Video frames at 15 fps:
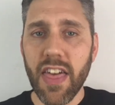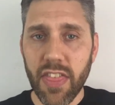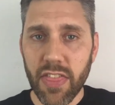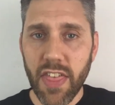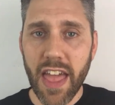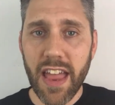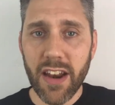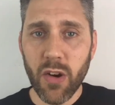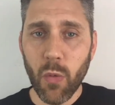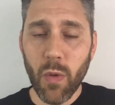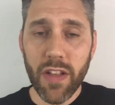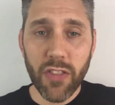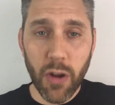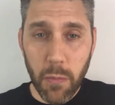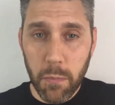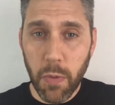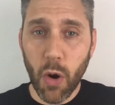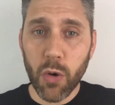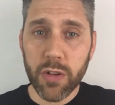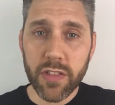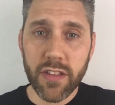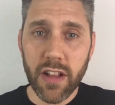Then when they're
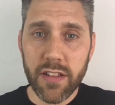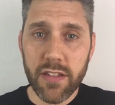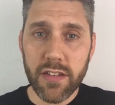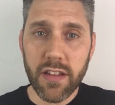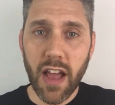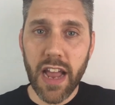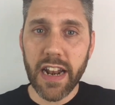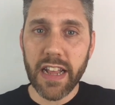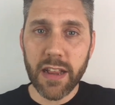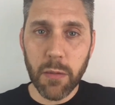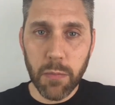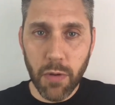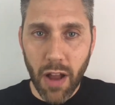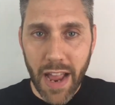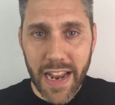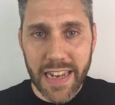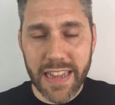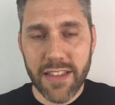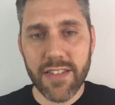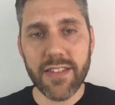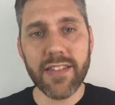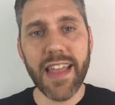both done signing, the
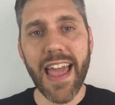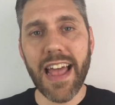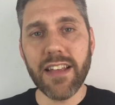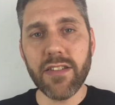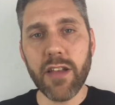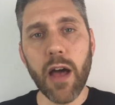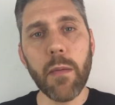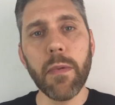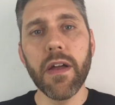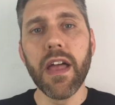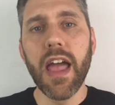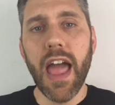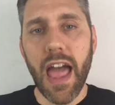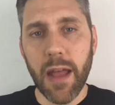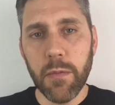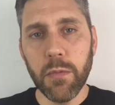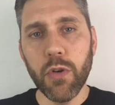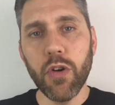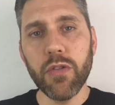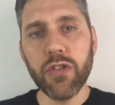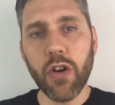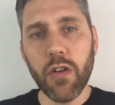bride stands up and
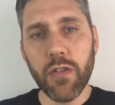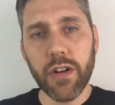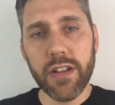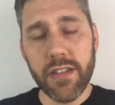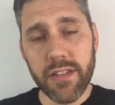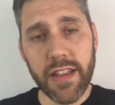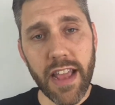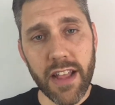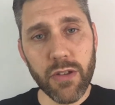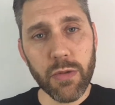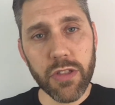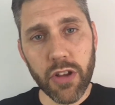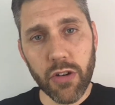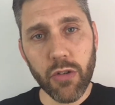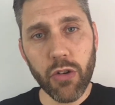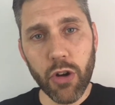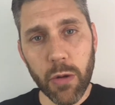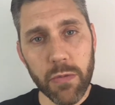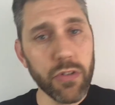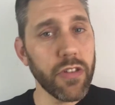moves over and stands with the groom.